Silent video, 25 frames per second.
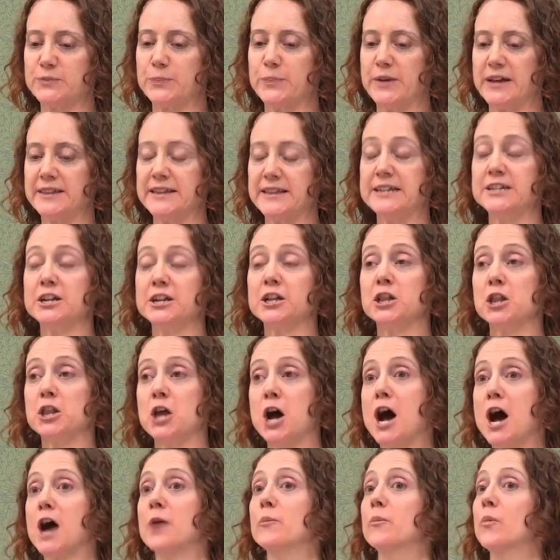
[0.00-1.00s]
but they did a
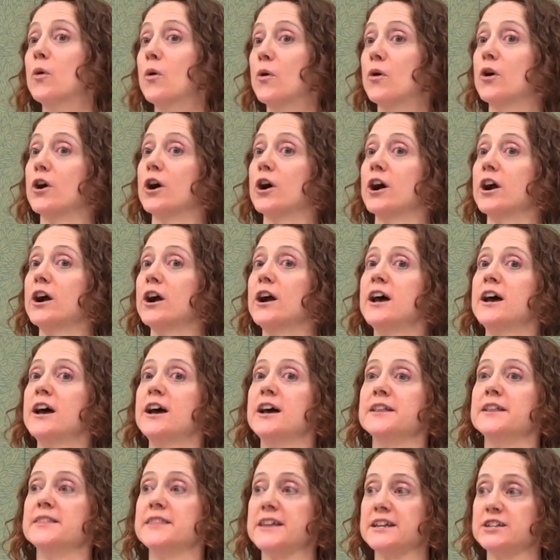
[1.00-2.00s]
lot more
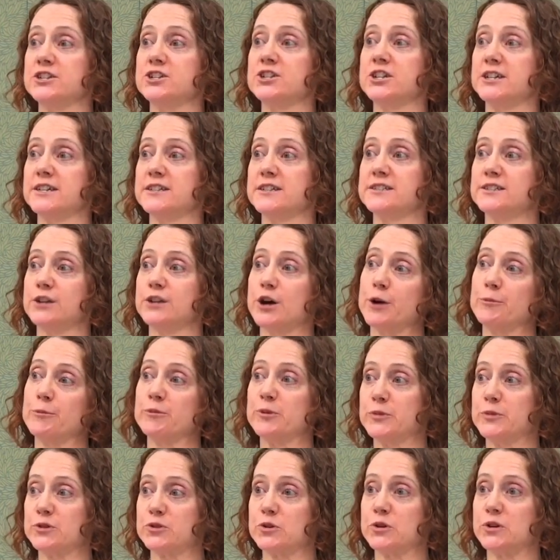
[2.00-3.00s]
than just
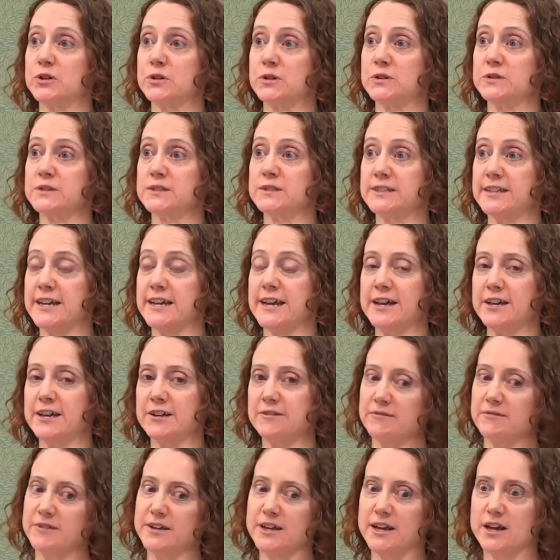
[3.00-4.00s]
armed patrols
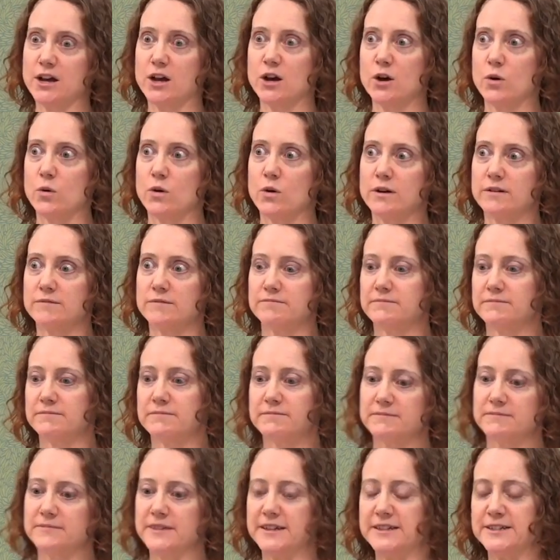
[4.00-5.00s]
and
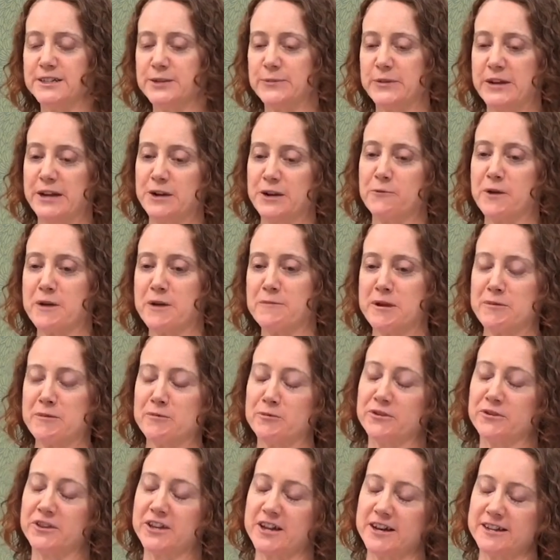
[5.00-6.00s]
intimidating white people
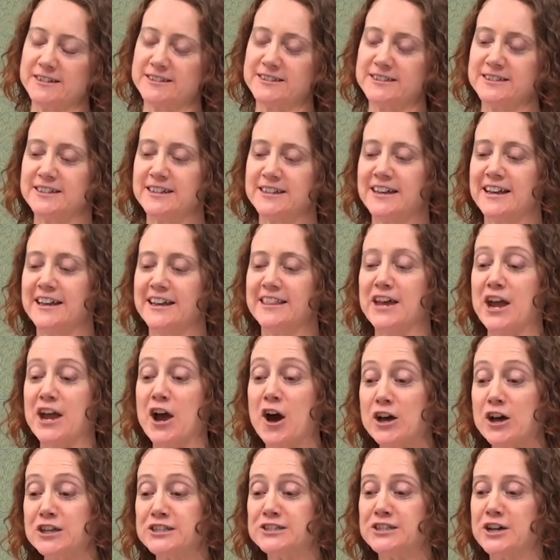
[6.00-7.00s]
with guns. They
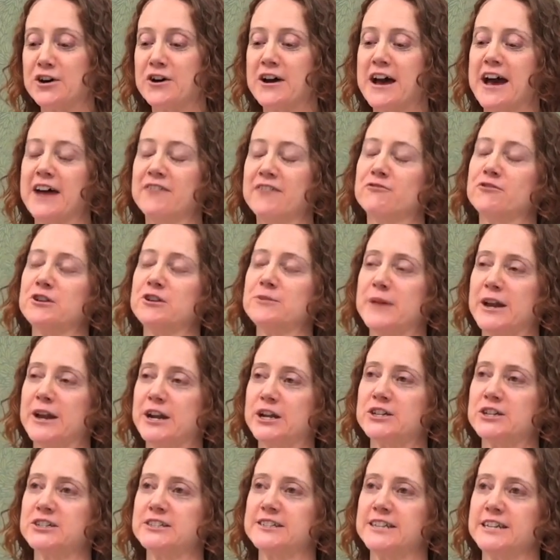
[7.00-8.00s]
also had free
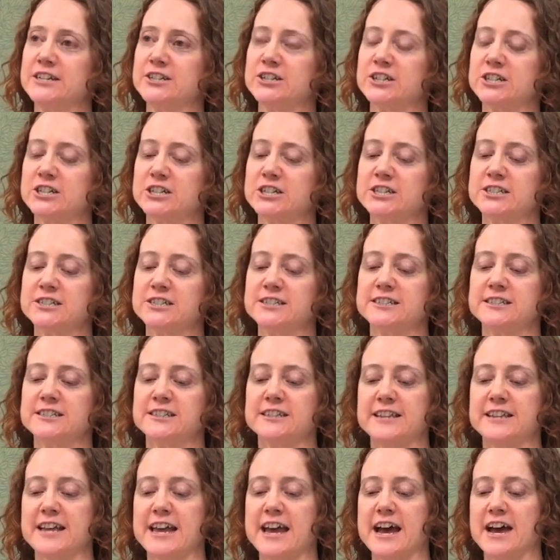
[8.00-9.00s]
medical centers.
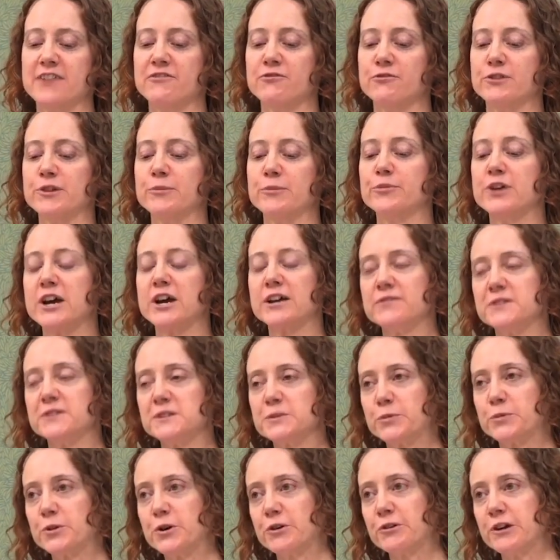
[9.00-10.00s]
They had free
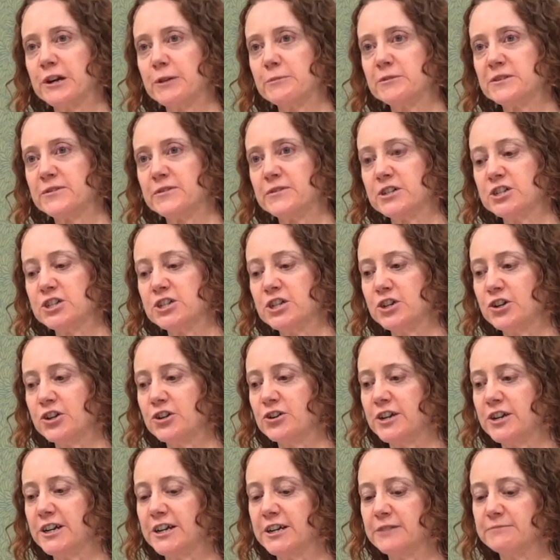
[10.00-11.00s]
breakfast programs for
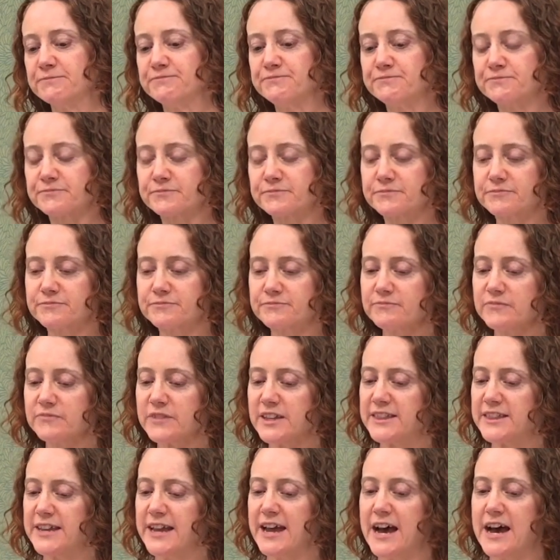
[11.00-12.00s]
children.
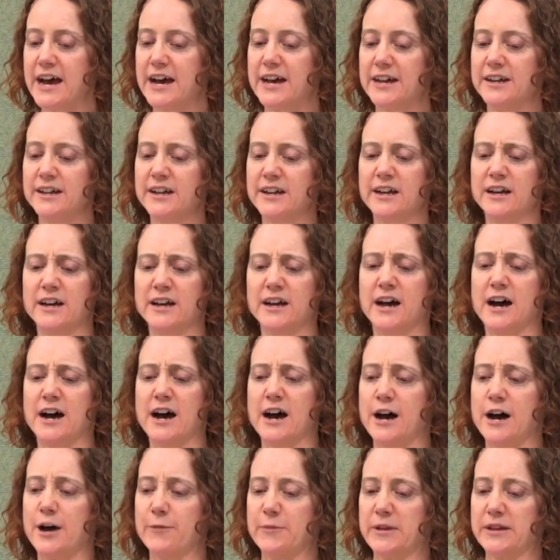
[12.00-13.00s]

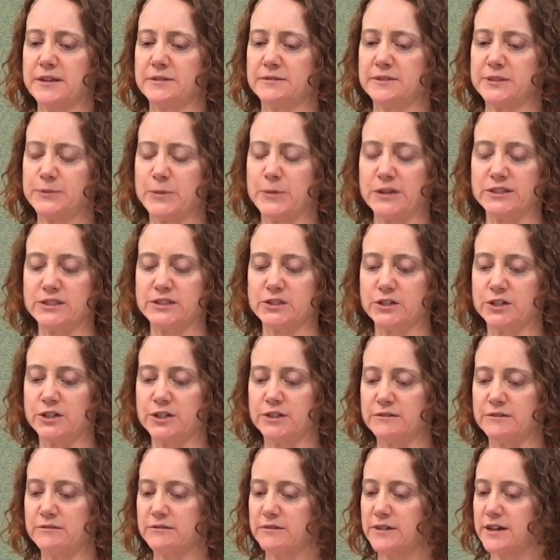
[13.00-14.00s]
They sponsored